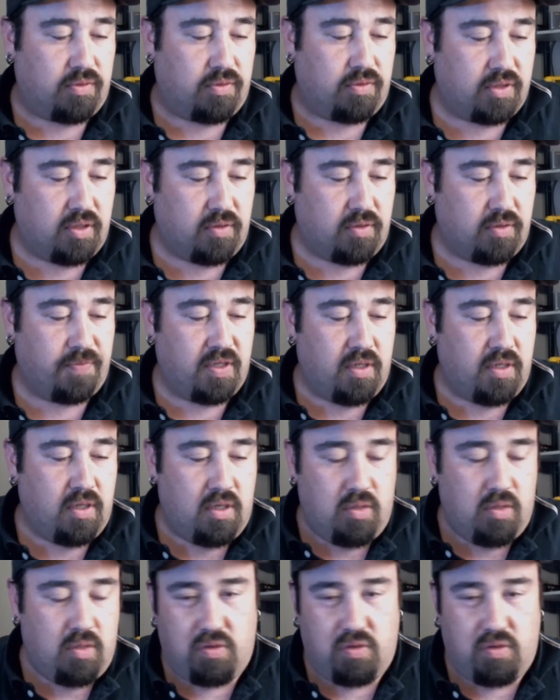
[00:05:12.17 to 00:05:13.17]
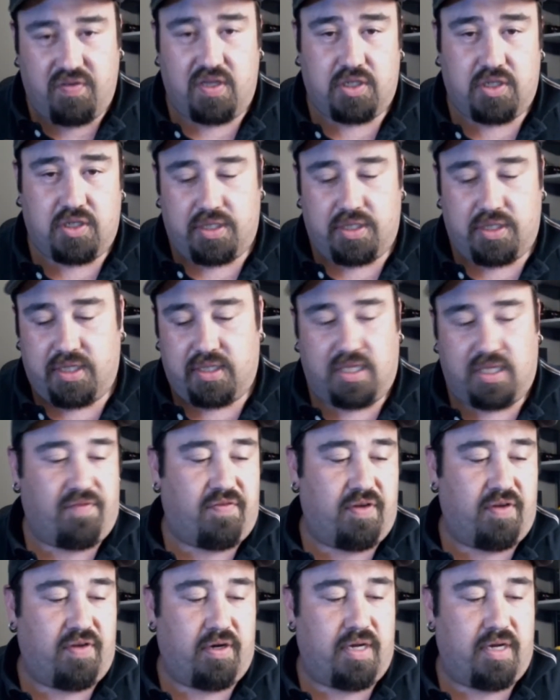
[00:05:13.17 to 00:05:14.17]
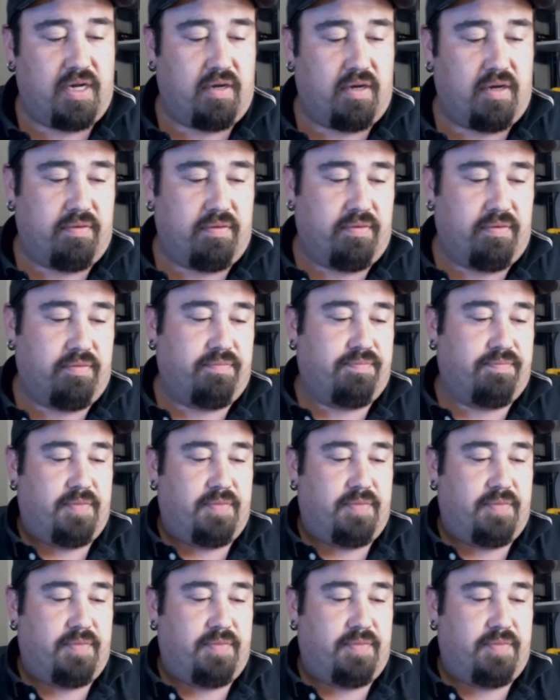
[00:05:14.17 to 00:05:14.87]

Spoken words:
So we'll eventually get that figured out and